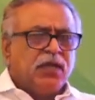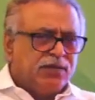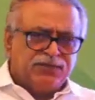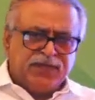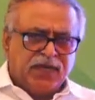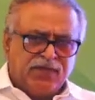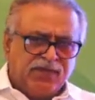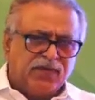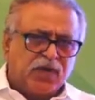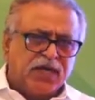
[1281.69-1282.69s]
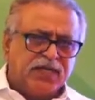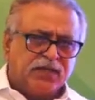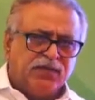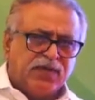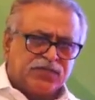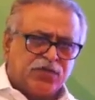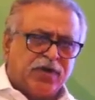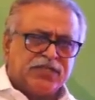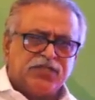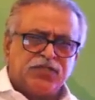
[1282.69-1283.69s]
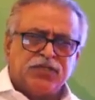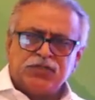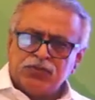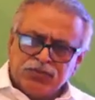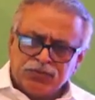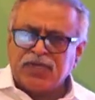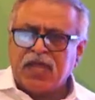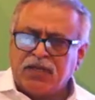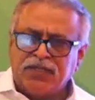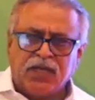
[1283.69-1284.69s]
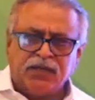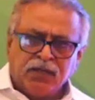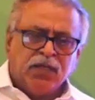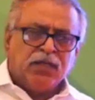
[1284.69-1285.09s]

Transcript: if they have a cardiac revascularization issue, so the